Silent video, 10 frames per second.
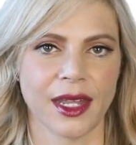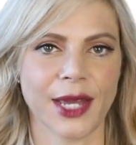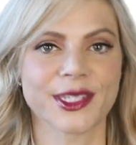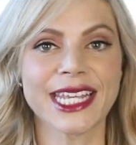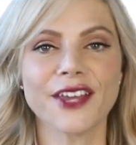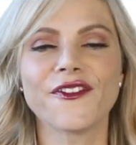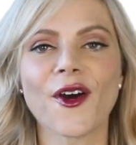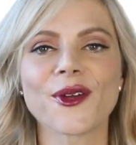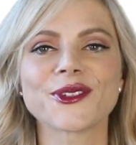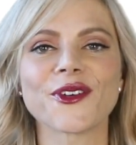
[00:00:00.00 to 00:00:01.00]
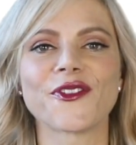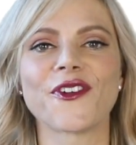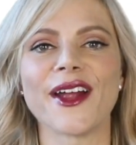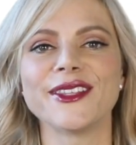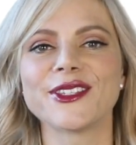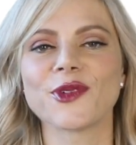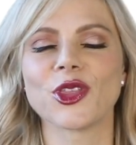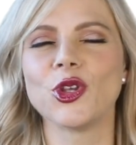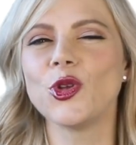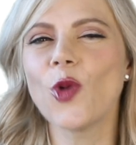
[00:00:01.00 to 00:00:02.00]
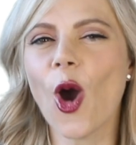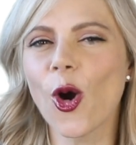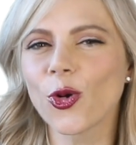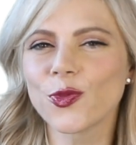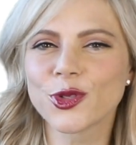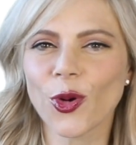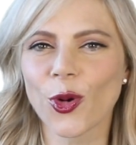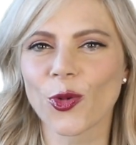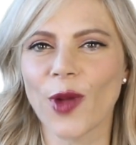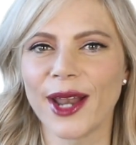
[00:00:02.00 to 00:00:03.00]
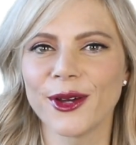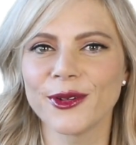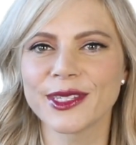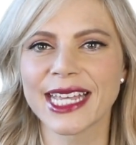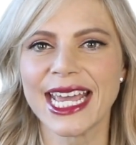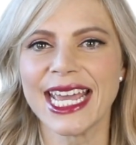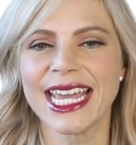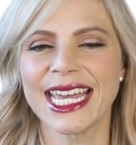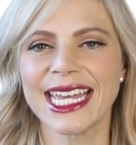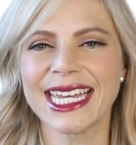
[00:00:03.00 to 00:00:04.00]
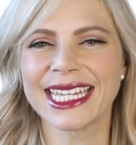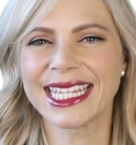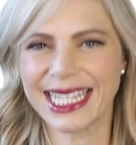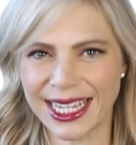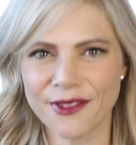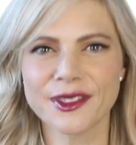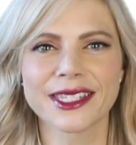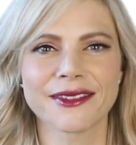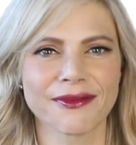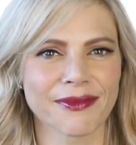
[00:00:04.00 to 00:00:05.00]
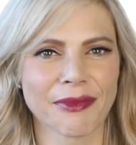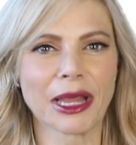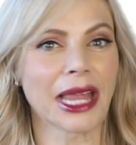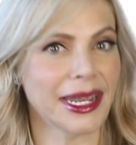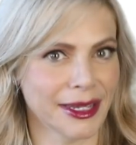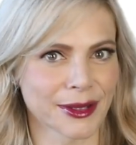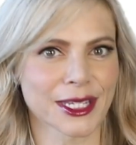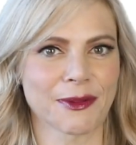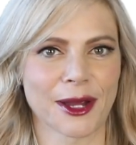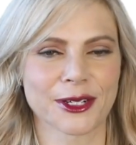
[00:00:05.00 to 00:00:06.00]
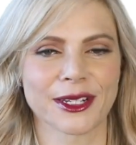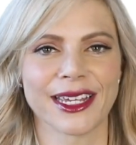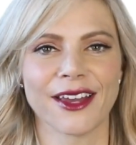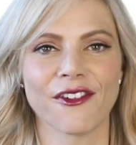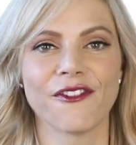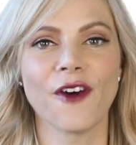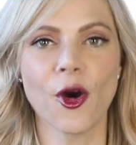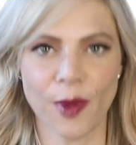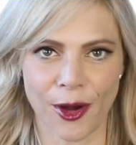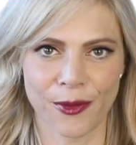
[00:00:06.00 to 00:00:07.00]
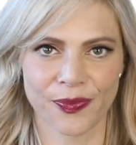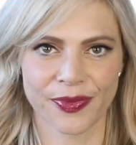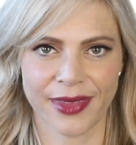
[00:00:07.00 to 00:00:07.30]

Now, seeing photos of friends with new homes or renos, it gives millennials especially FOMO.